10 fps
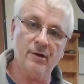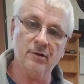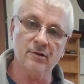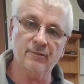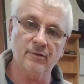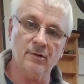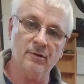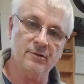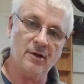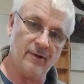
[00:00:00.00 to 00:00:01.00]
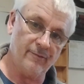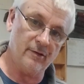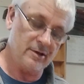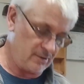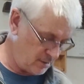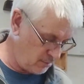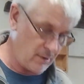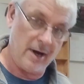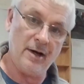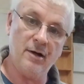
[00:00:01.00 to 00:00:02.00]
Douglas fir. It's got a very tight
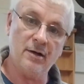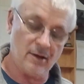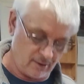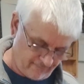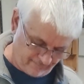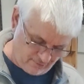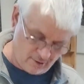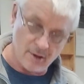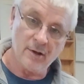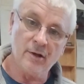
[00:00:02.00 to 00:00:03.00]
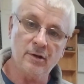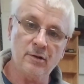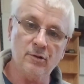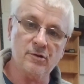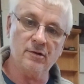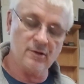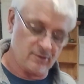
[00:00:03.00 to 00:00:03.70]
grain in it. I love using